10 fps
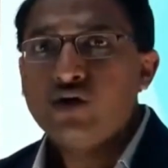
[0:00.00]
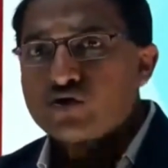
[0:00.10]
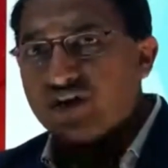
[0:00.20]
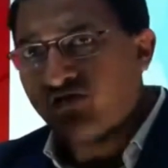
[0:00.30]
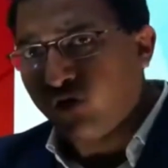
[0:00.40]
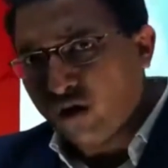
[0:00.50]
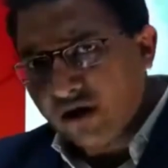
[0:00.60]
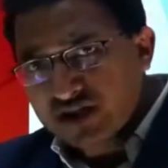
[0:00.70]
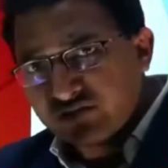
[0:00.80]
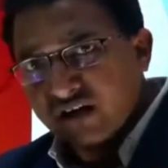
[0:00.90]
So the
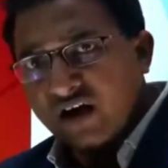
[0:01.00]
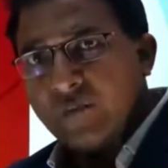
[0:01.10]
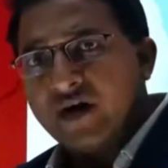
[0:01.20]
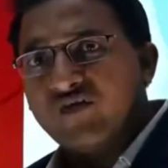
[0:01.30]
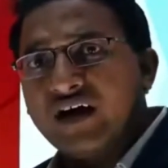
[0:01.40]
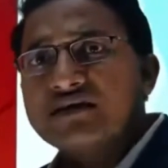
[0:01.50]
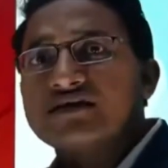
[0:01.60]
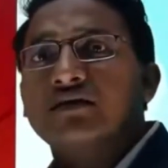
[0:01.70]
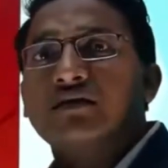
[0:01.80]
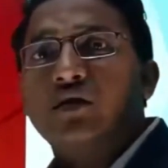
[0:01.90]
focus of the government
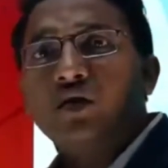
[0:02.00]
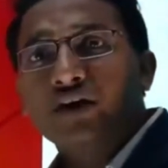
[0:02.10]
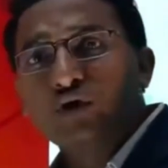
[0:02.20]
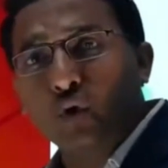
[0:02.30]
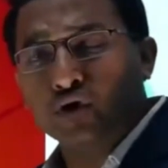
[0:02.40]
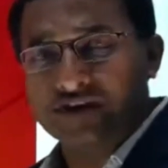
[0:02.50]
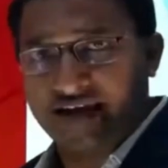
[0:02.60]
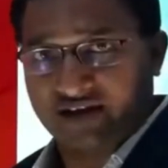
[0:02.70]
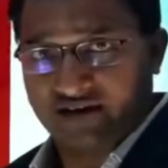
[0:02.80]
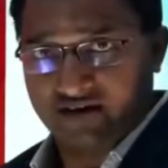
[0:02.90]
was on the social
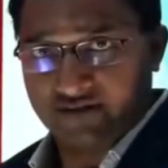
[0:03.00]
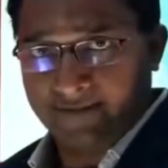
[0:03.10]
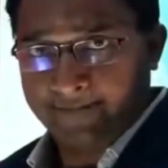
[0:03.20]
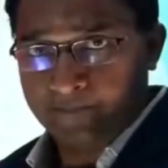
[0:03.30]
sector,